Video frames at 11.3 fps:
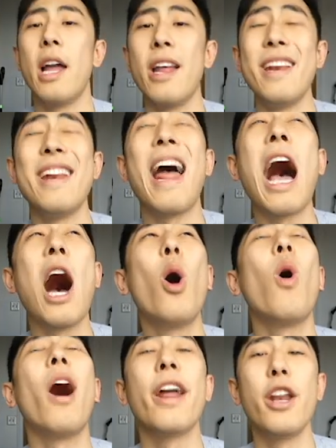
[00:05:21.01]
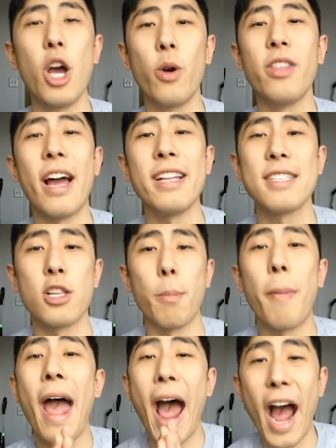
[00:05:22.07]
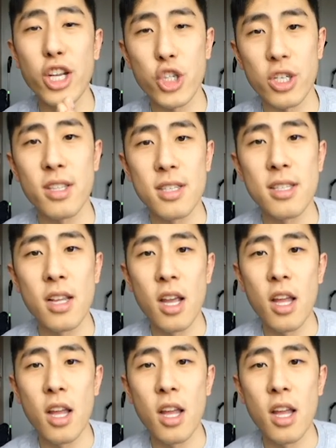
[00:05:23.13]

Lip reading: And now I know that it's your passions